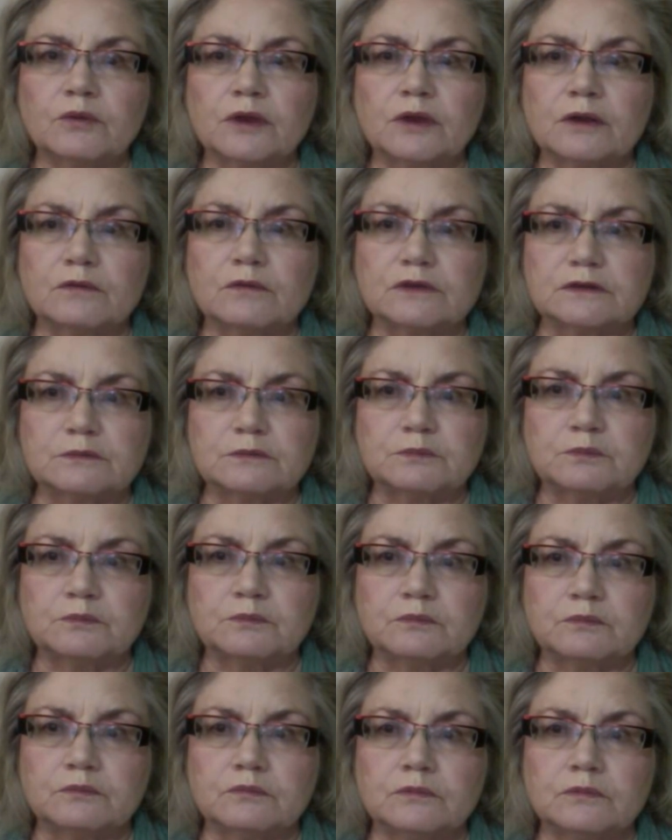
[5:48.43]
It was
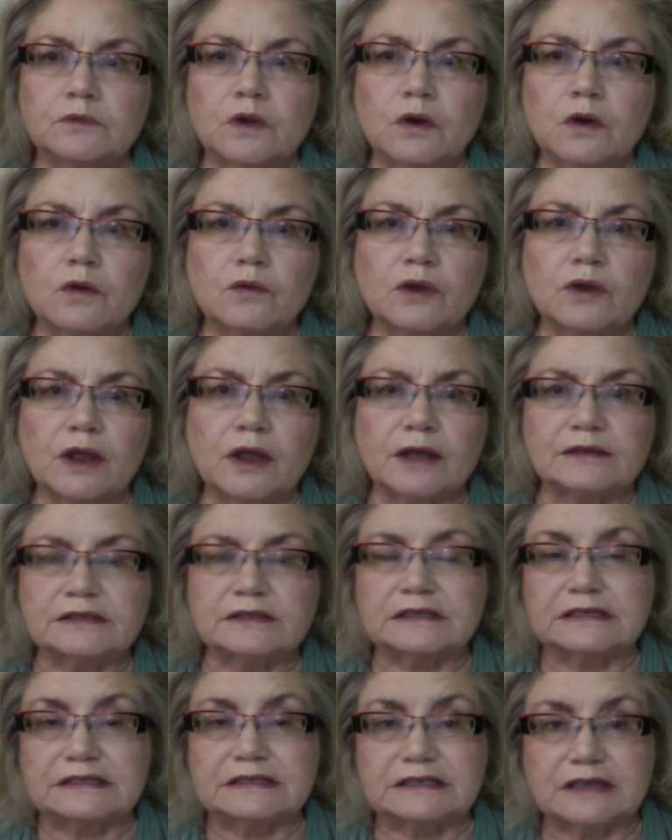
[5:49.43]
known as
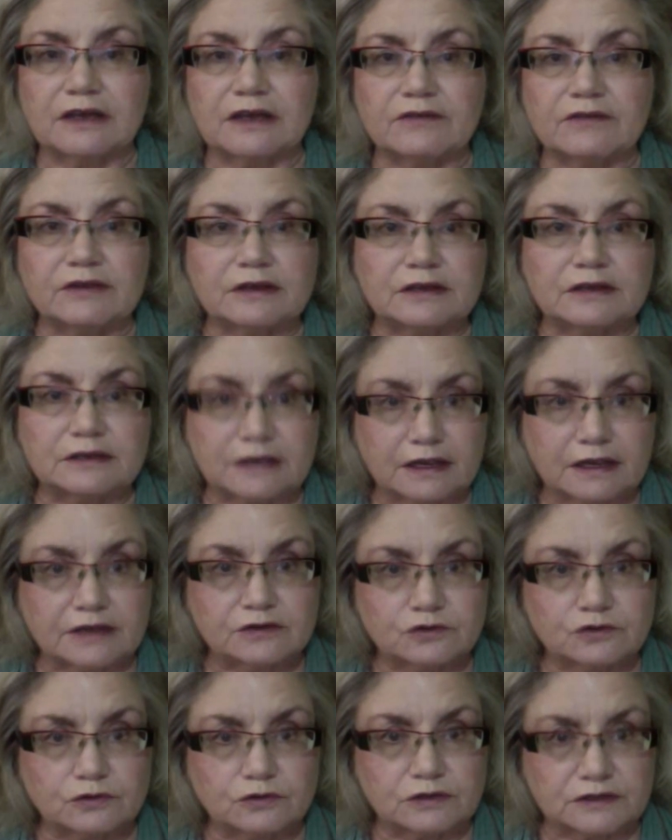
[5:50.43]
the 7
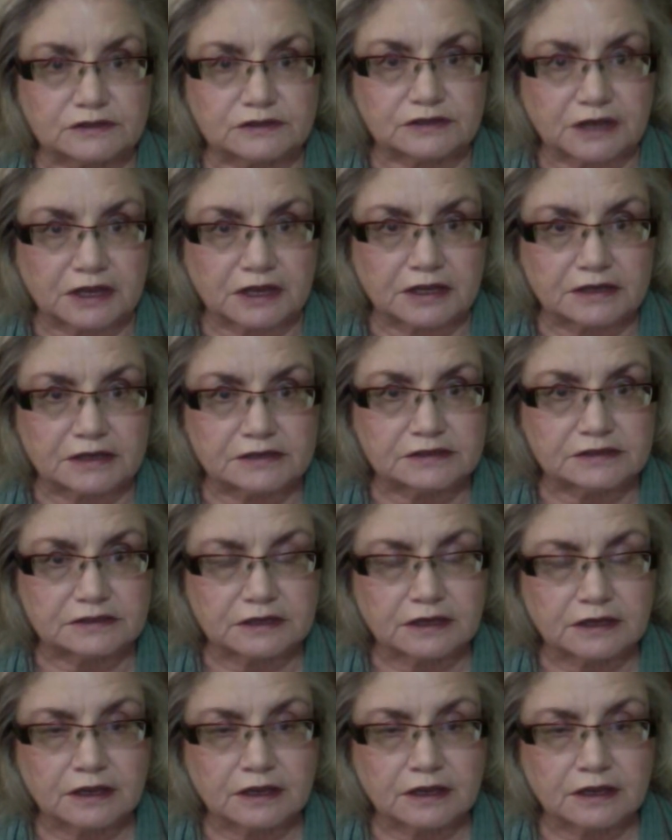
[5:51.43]
dangerous days.